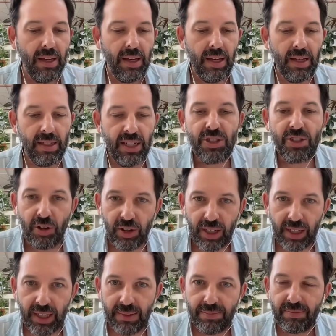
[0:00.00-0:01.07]

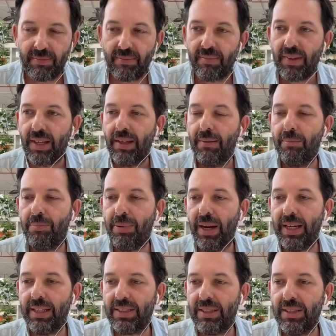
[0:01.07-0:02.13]
historically.
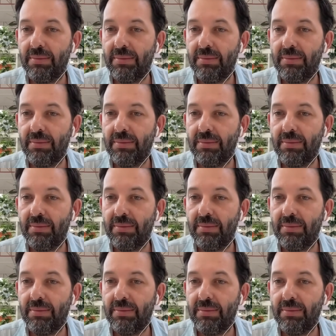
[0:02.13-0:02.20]
But